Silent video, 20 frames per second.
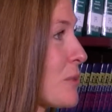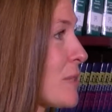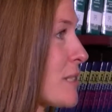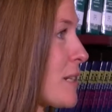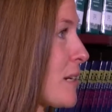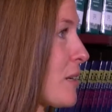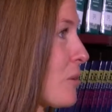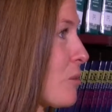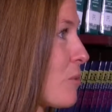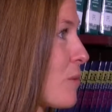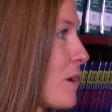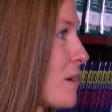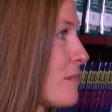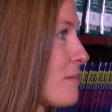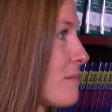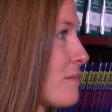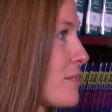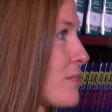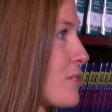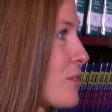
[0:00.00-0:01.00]
doing Title
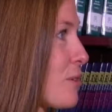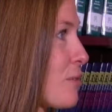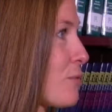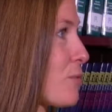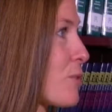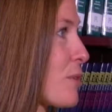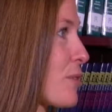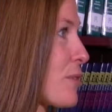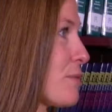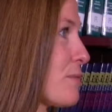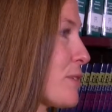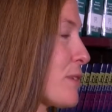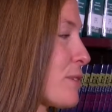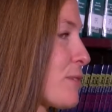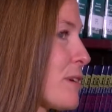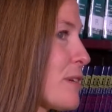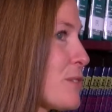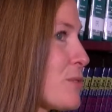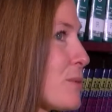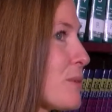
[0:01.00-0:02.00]
One, so fourth and fifth
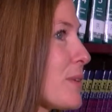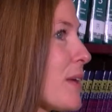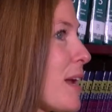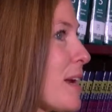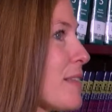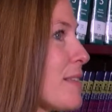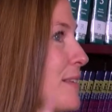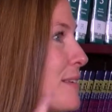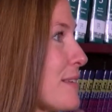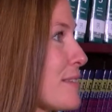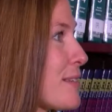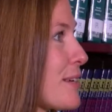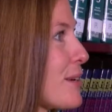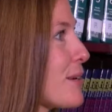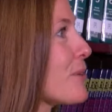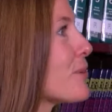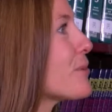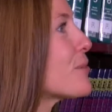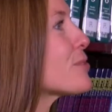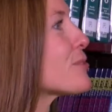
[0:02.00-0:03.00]
grade. So a lot of yeah. these
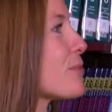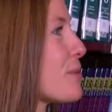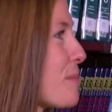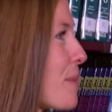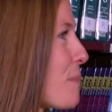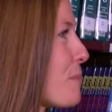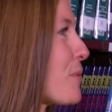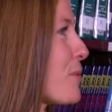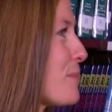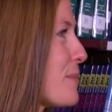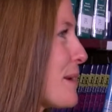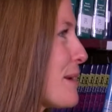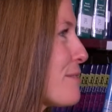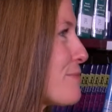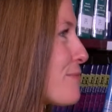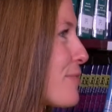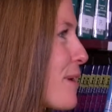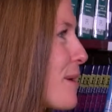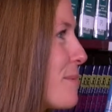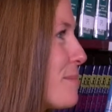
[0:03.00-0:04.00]
kiddos remember me
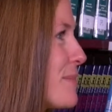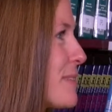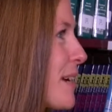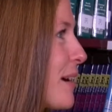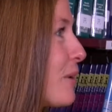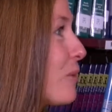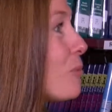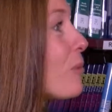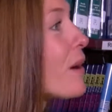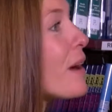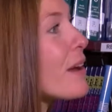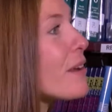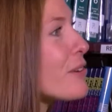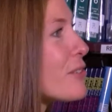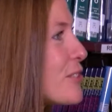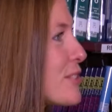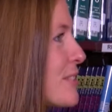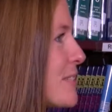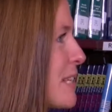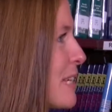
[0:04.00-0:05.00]
from Title One or
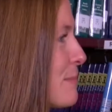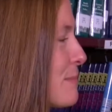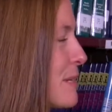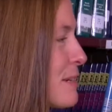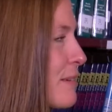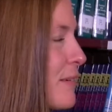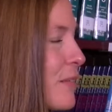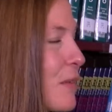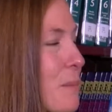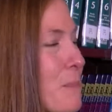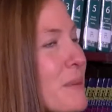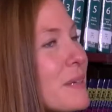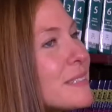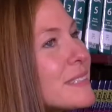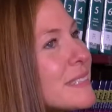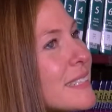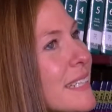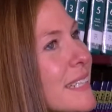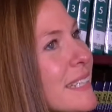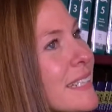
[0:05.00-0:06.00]
just yeah. seeing me around the
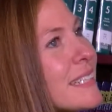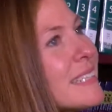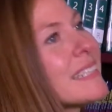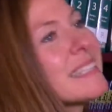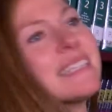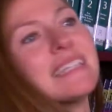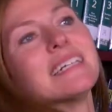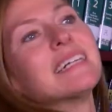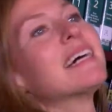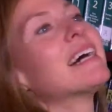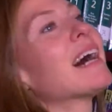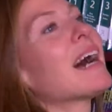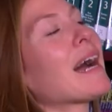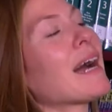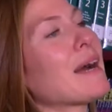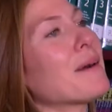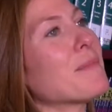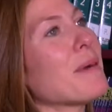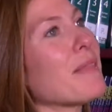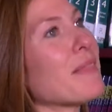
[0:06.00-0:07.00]
building.
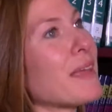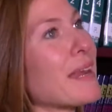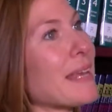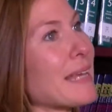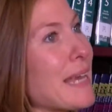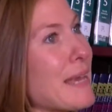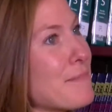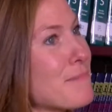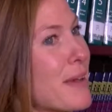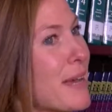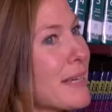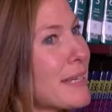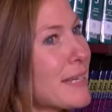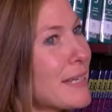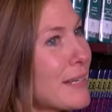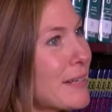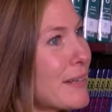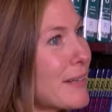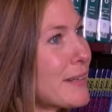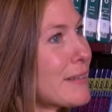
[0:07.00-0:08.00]
Um, and then I came back
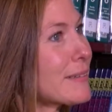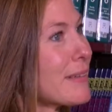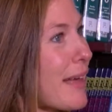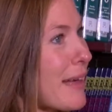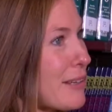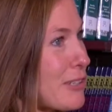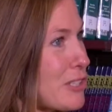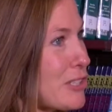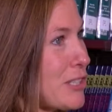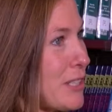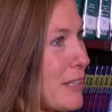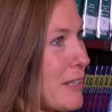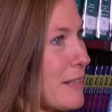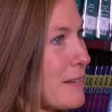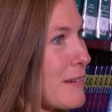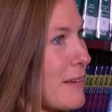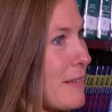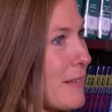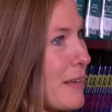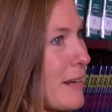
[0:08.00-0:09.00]
here last
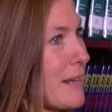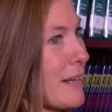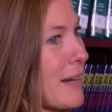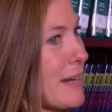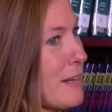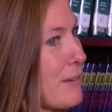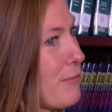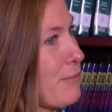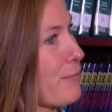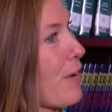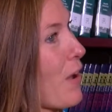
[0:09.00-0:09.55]
year, and then I kind of